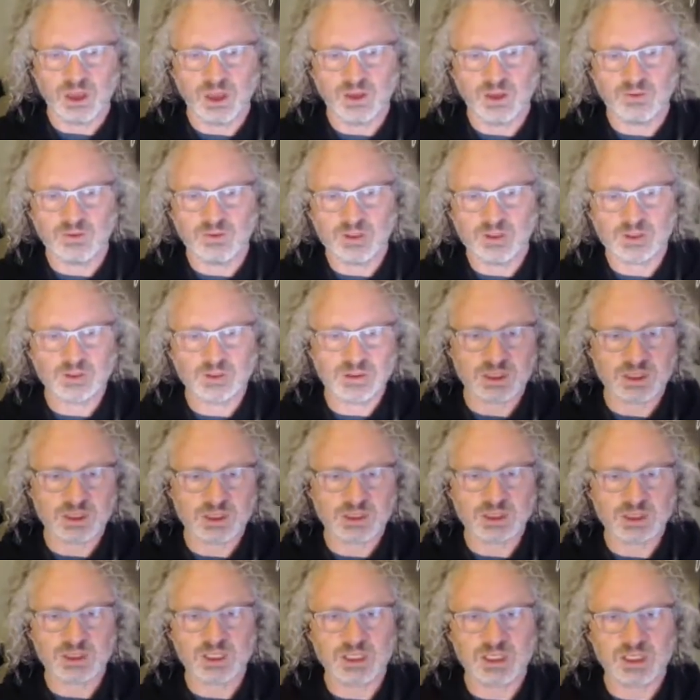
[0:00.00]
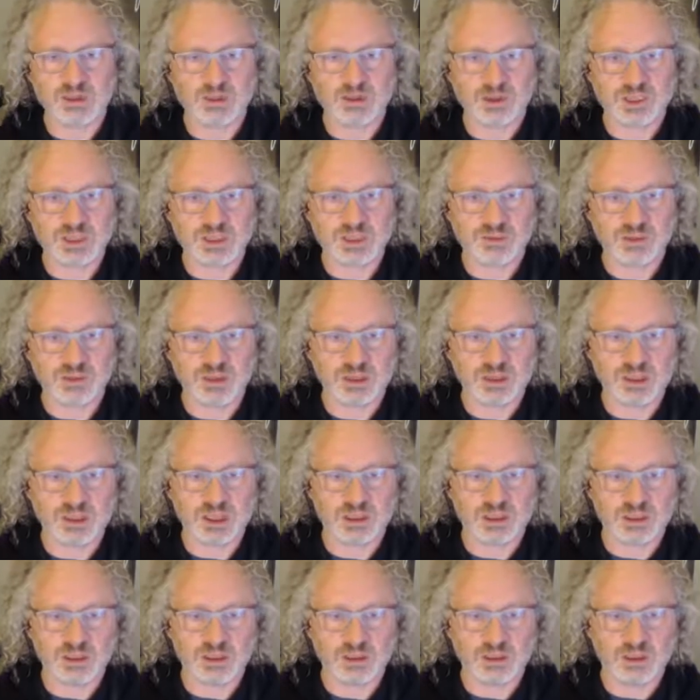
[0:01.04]
If this was just a technology
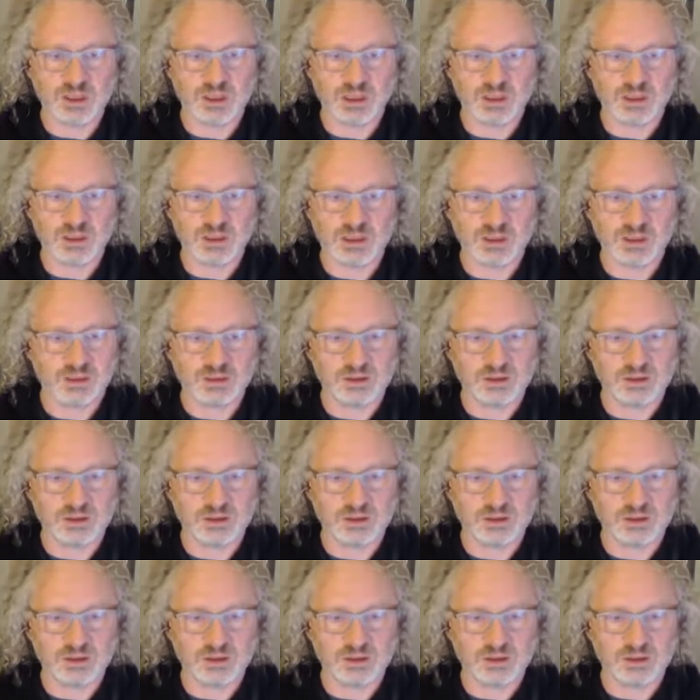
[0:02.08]
project, I